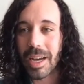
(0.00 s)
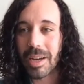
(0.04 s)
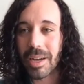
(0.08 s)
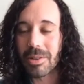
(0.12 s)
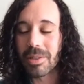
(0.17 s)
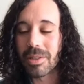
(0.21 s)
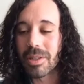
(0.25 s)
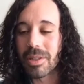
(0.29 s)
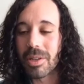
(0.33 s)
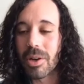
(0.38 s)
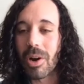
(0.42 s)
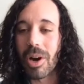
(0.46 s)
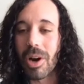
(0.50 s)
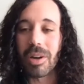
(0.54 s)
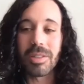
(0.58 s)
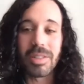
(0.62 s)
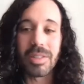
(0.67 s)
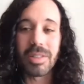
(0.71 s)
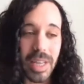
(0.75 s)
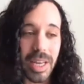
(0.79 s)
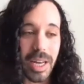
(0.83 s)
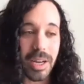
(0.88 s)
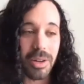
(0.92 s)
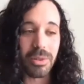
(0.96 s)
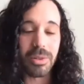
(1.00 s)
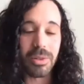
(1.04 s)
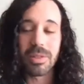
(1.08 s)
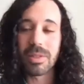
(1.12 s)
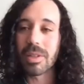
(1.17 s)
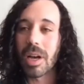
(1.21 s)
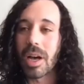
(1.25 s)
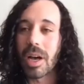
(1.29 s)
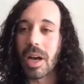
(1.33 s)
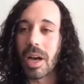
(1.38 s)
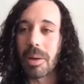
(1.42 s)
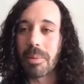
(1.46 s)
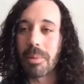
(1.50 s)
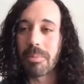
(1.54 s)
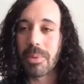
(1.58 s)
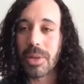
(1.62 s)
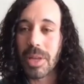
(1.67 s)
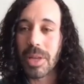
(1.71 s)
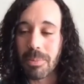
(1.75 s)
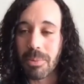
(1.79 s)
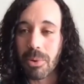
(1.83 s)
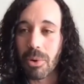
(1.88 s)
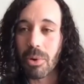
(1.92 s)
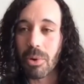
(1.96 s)
So our sales
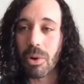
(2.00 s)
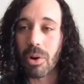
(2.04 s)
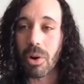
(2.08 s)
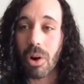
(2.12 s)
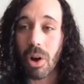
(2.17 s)
people are